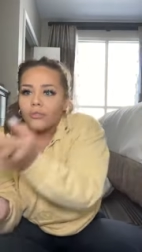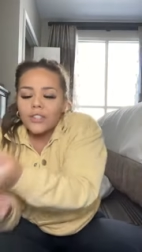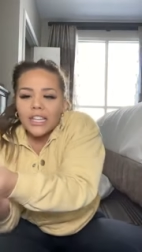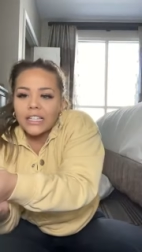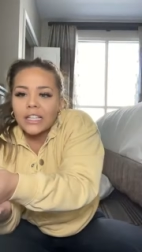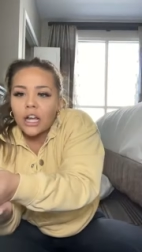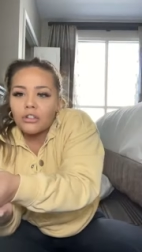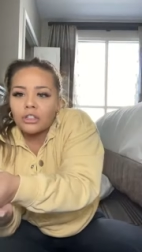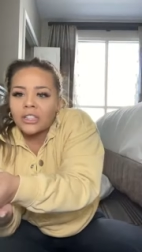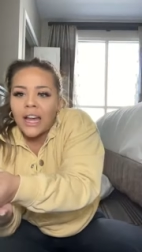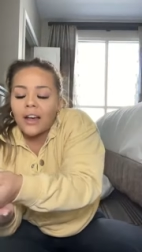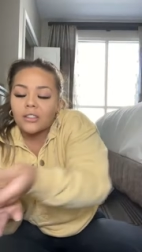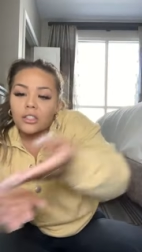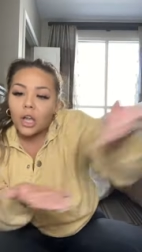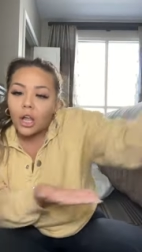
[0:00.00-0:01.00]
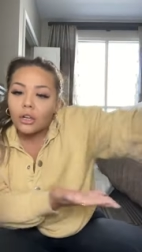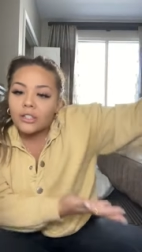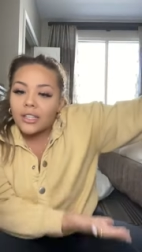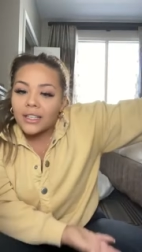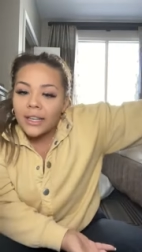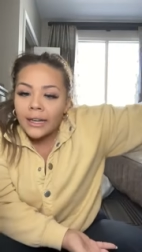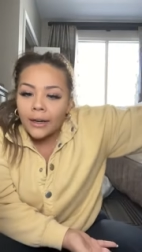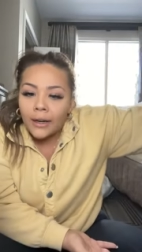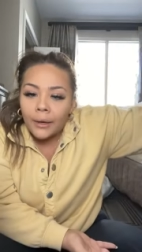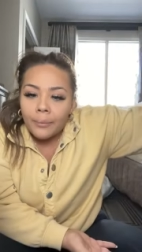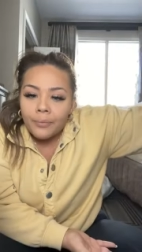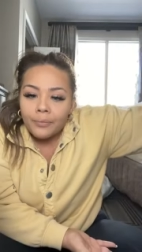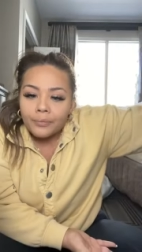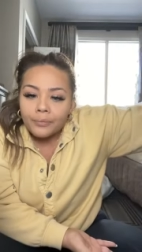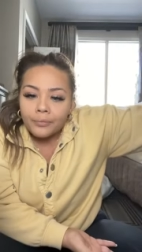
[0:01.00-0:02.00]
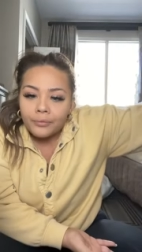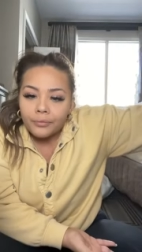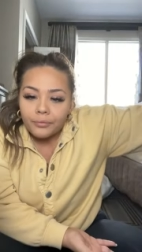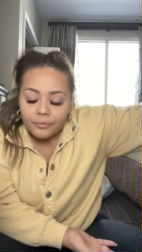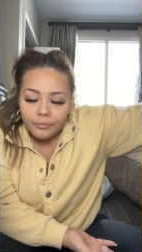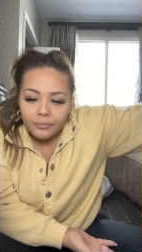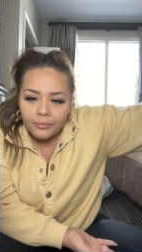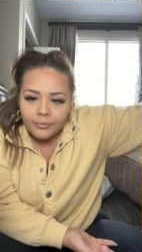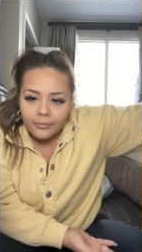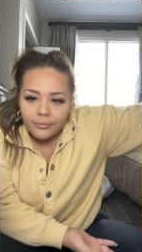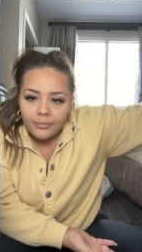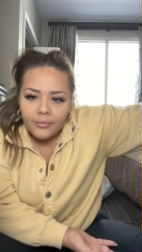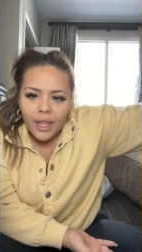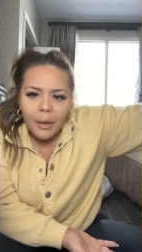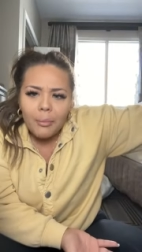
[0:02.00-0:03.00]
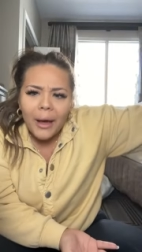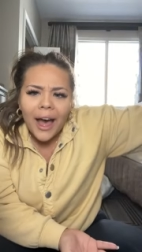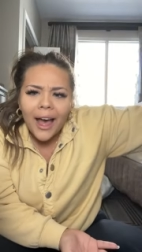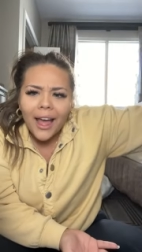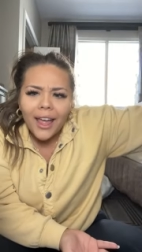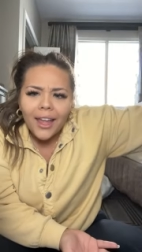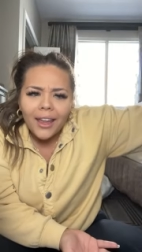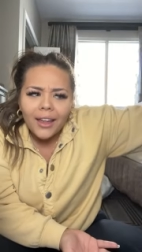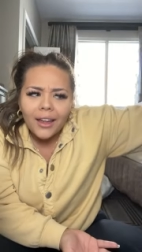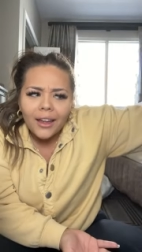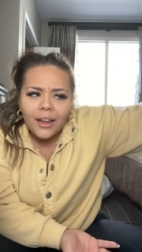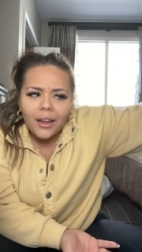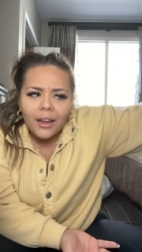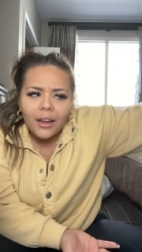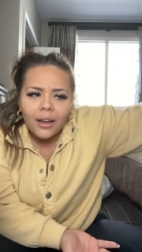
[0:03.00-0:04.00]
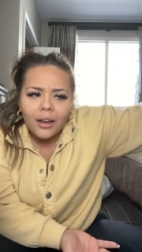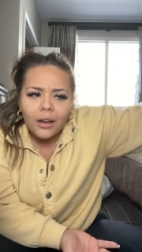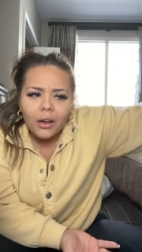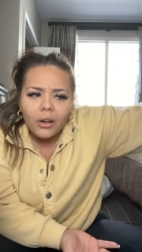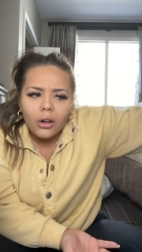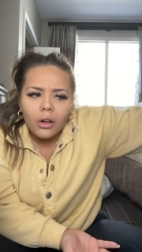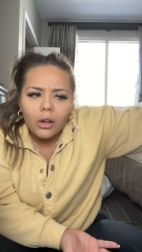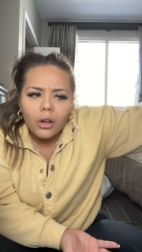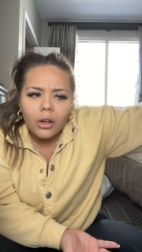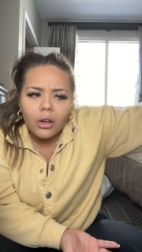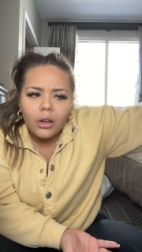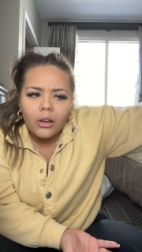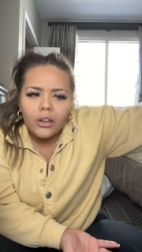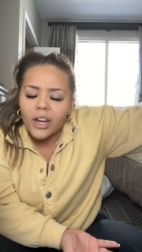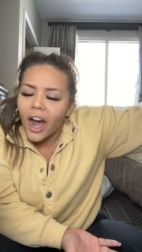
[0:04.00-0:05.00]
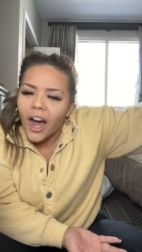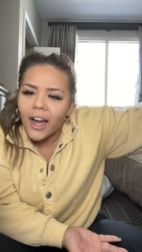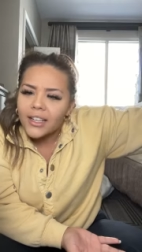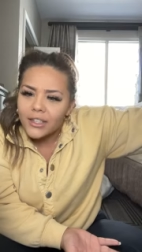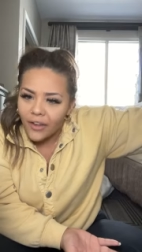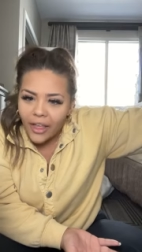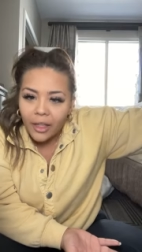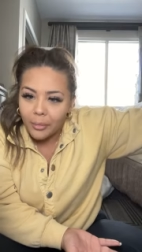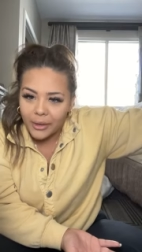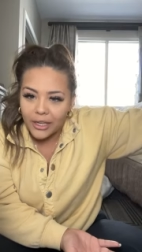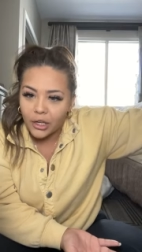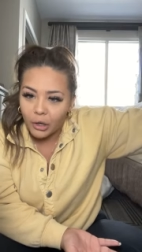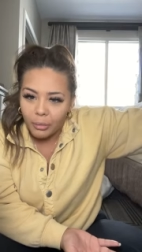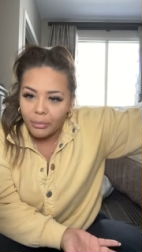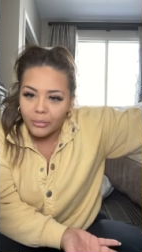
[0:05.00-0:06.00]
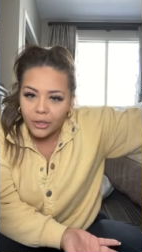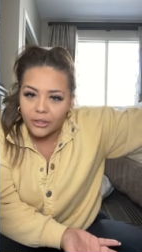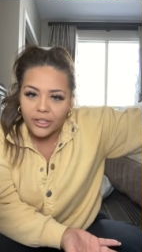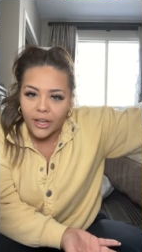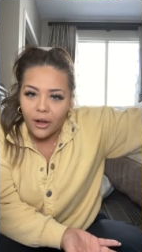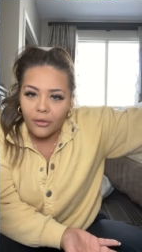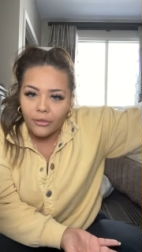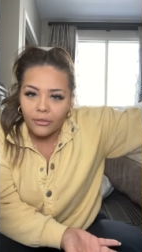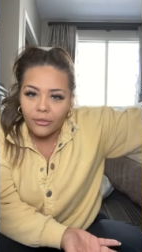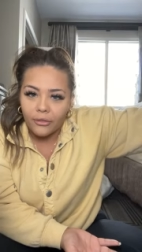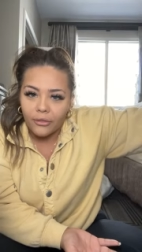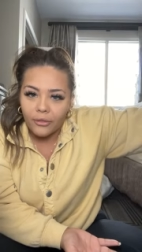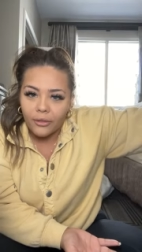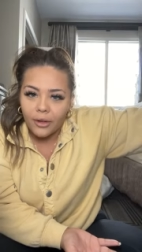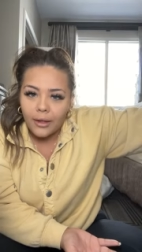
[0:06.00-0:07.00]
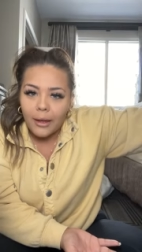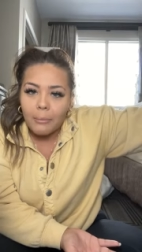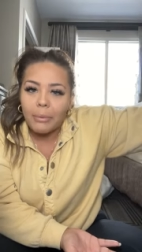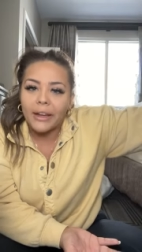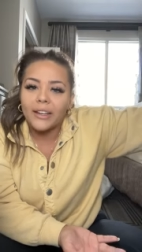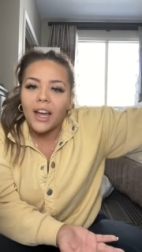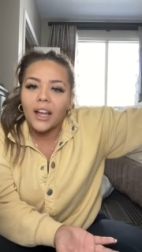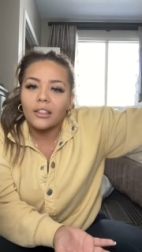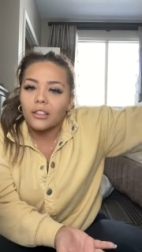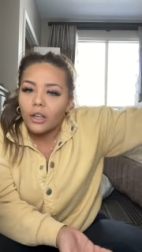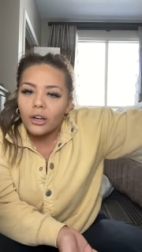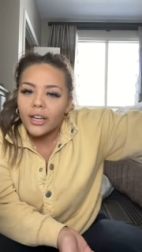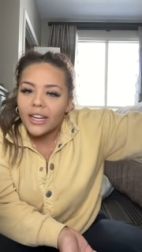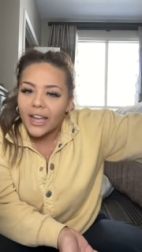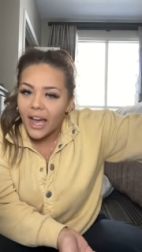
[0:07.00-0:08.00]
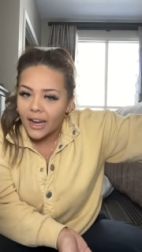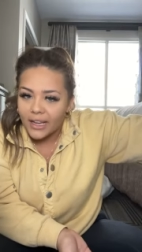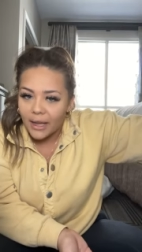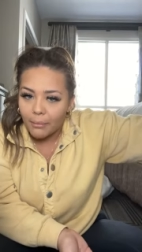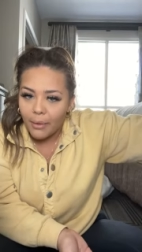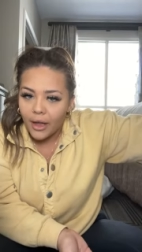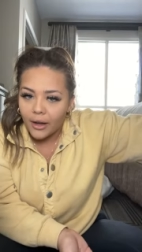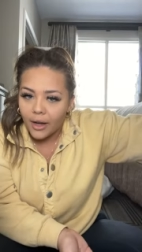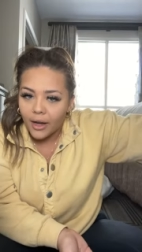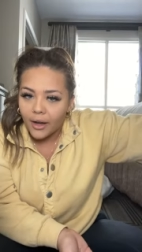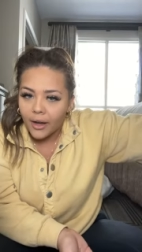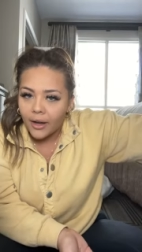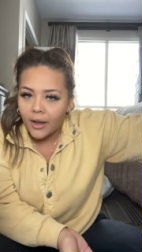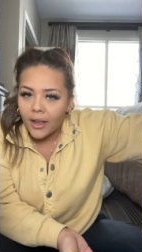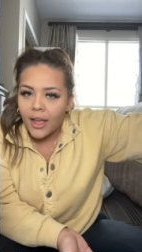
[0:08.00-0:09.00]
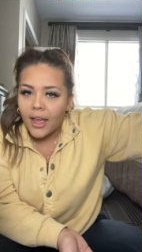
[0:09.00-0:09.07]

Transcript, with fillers: $600,000 a year by not developing your yourself, by not learning how to get better.